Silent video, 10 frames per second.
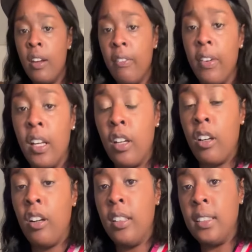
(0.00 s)
for the
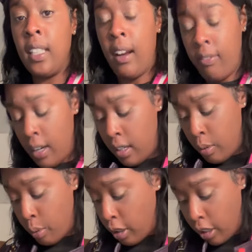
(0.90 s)
girls that run the
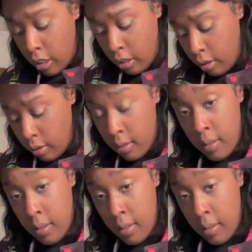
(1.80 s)
world,